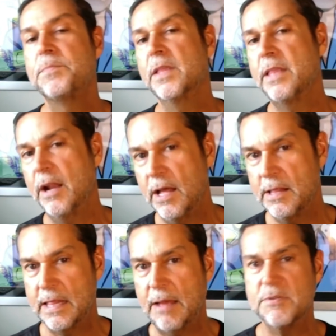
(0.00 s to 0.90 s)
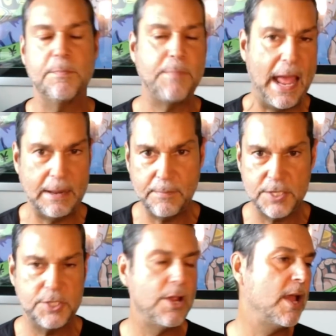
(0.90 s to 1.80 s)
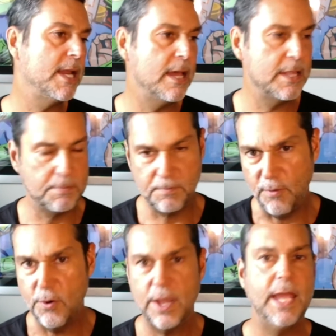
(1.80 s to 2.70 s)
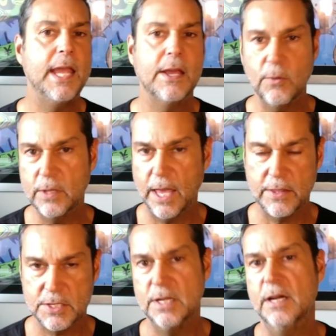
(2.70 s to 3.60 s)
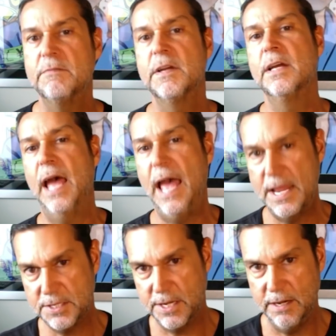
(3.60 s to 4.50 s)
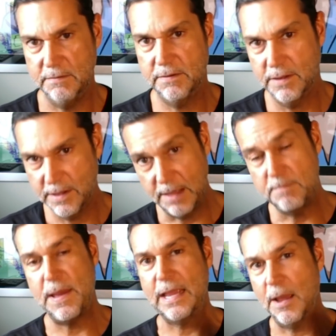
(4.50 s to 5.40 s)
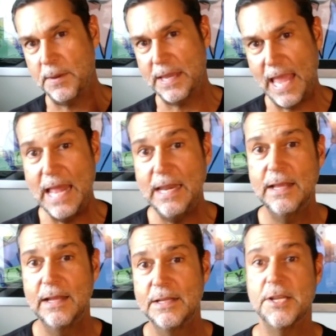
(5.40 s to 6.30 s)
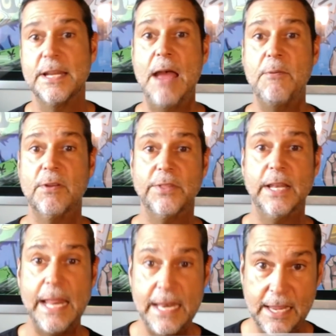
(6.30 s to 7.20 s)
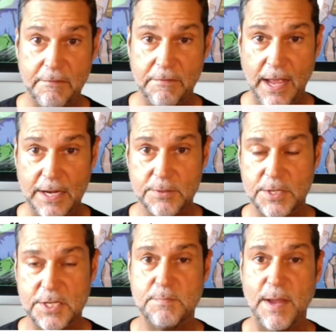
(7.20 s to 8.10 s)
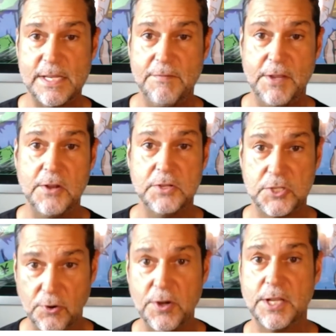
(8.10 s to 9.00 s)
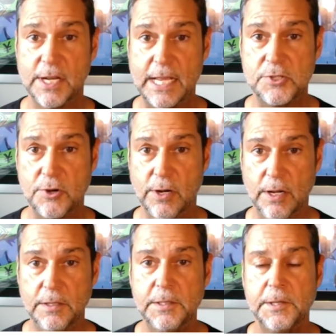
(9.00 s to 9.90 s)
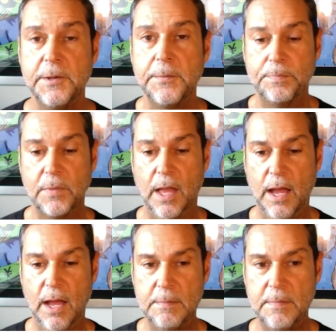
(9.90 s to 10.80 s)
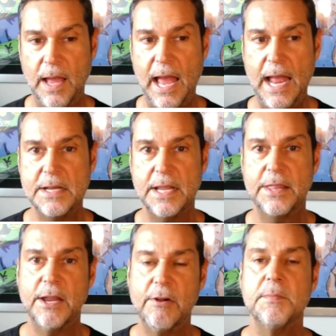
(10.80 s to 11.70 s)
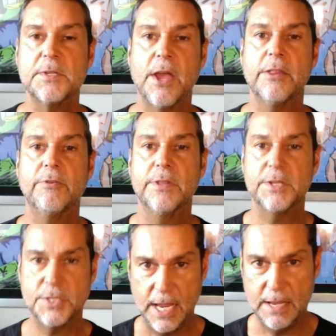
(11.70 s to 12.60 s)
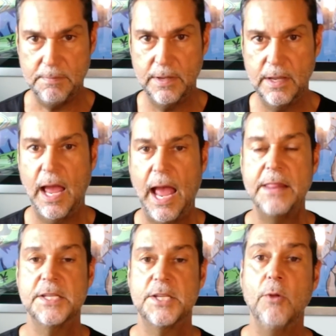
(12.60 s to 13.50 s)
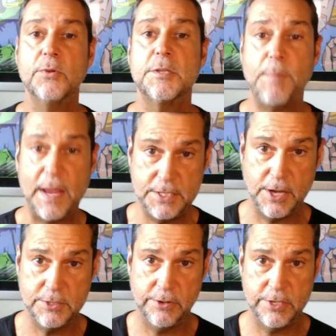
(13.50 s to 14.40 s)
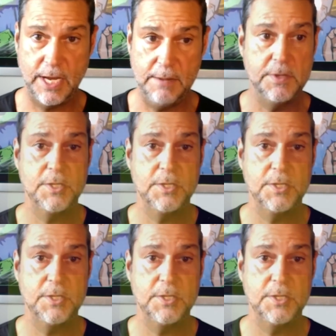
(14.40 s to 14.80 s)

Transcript: That, uh, that was the banning by China, the forking, and all the other stuff, S curve. Then back up again, so now we've got the Lindy effect, which is basically if you can't destroy it, it's going to get stronger. Um, and Ethereum's going through the same. And this whole space goes through the same.